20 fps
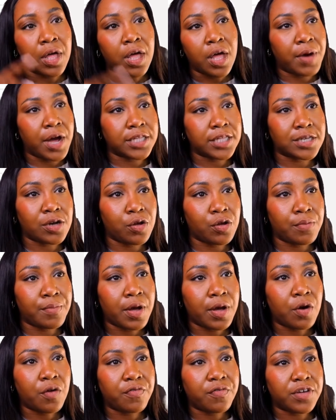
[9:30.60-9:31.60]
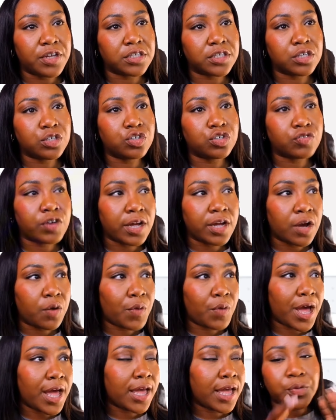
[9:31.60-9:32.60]
I tell you my offers straight
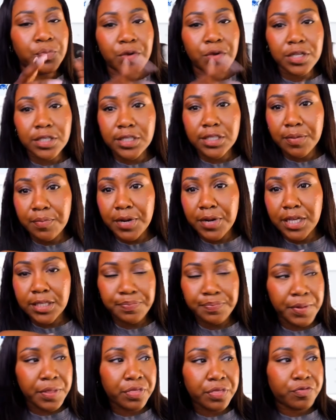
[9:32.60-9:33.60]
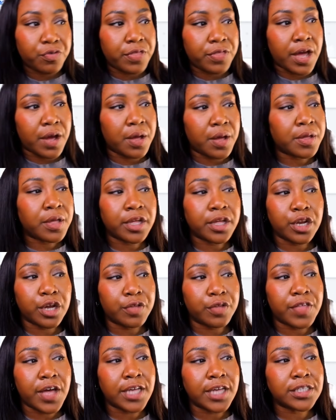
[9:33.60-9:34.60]
away. Once somebody has been through that,
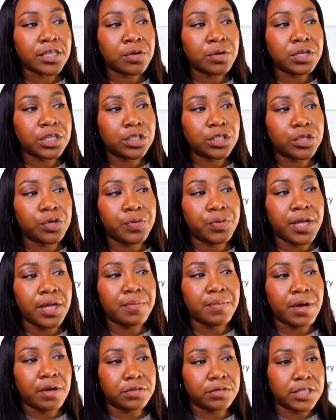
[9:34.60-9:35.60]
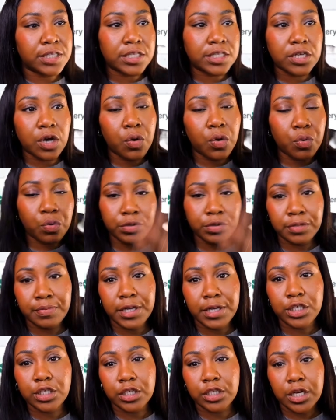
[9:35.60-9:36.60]
that is only 2 emails. This whole
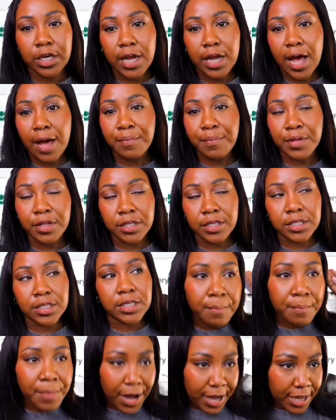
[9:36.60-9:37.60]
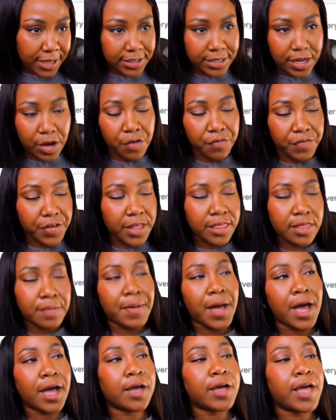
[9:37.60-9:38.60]
automation happens by itself in the
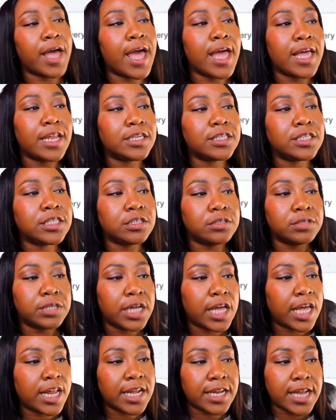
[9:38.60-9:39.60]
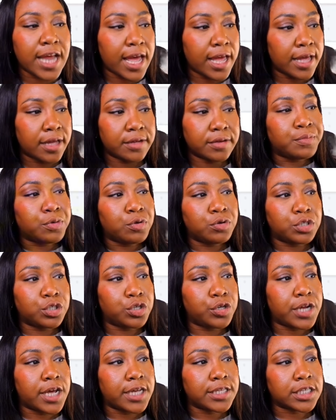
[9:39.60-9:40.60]
back end in a day, or
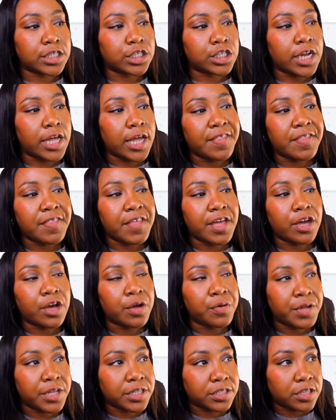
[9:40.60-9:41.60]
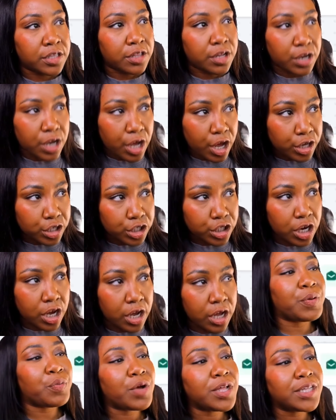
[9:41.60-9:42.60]
2 days actually, and they go into the
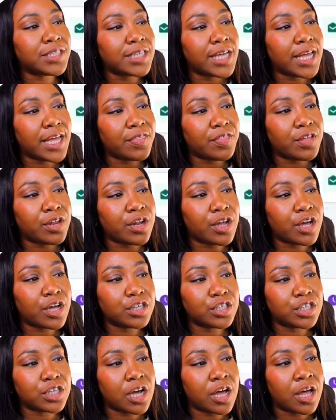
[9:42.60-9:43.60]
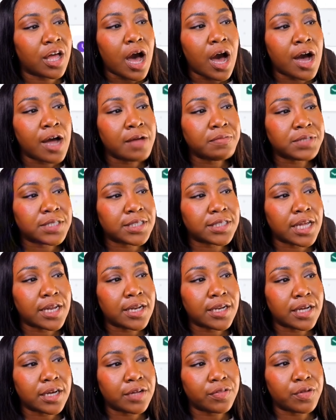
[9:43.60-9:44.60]
nurture. Once they're in the nurture, I'm
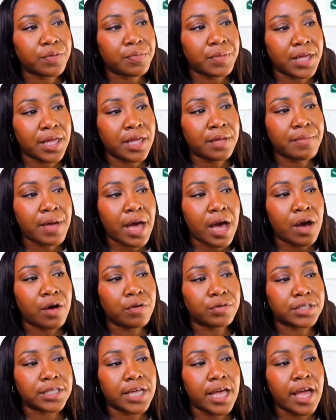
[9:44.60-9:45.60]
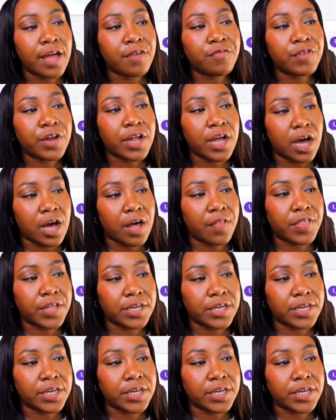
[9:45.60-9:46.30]
sending them emails every other